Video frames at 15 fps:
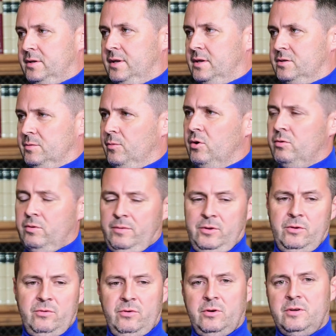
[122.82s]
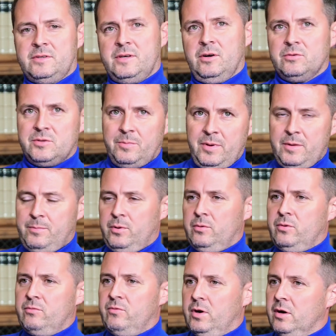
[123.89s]
and then there's a moral. You've got to tell to people
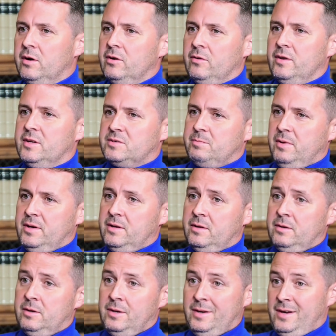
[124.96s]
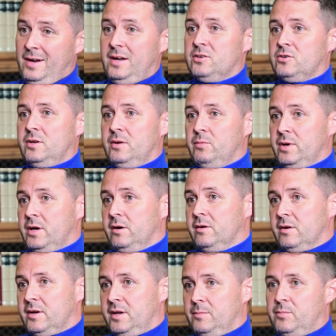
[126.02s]
who rely on this money that actually we
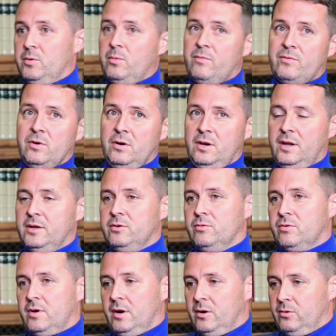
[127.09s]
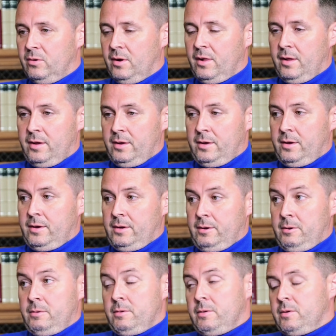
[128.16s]
can't keep you. We've got to let you go.
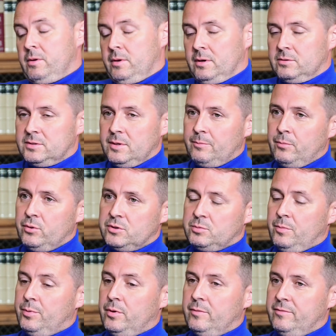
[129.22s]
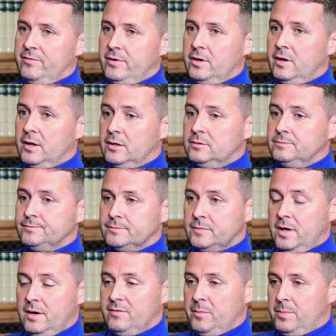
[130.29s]
Some boys were put on furlough.
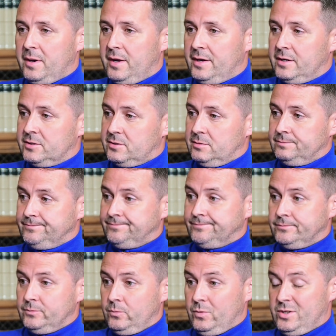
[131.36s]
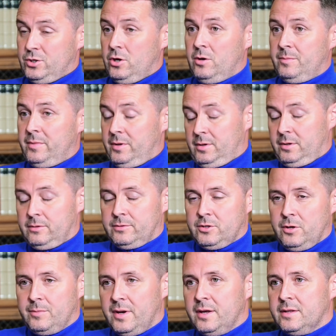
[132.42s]
Other players, we
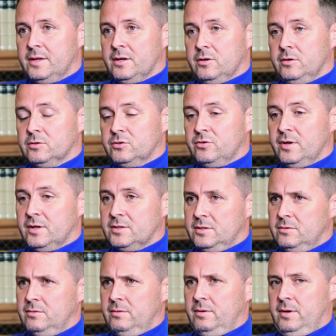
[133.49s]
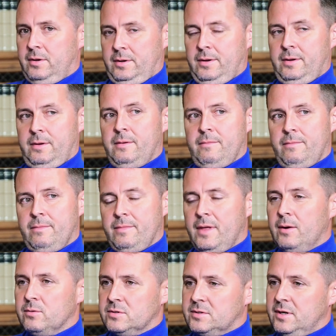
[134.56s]
terminated their contracts. So
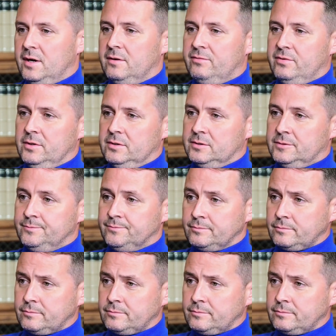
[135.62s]
that was tough. And